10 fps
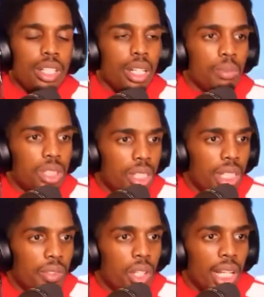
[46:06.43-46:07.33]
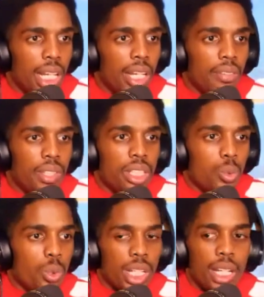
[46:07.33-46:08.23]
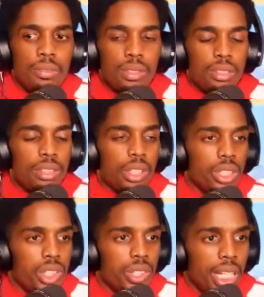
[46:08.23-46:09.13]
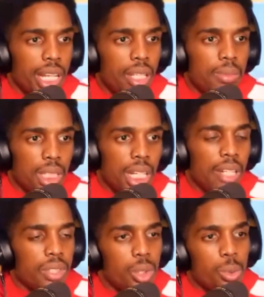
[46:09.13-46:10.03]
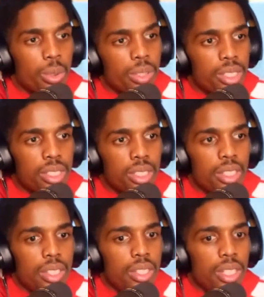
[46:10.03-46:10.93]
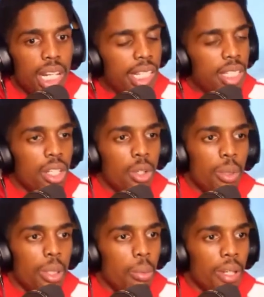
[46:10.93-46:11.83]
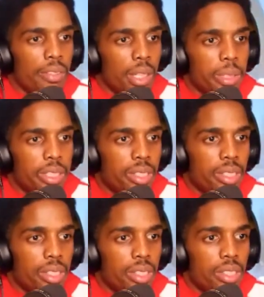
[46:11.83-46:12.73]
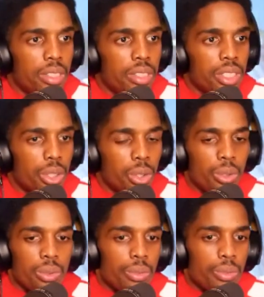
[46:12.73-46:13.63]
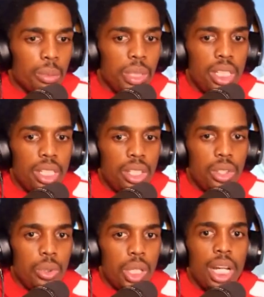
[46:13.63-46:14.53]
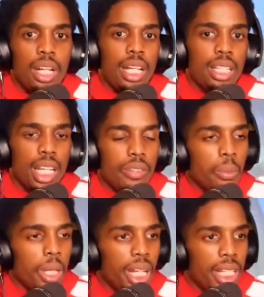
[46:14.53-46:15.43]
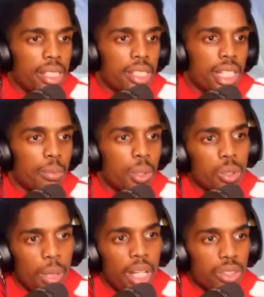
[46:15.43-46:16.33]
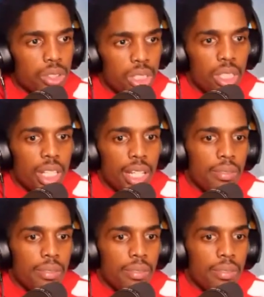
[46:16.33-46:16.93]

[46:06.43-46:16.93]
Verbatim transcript: I'm just going to give it all I got. If it doesn't work out for 30 straight games and I average two points, I get to go be with my family. So for me, you got, I think everybody has to set up those boundaries in their life.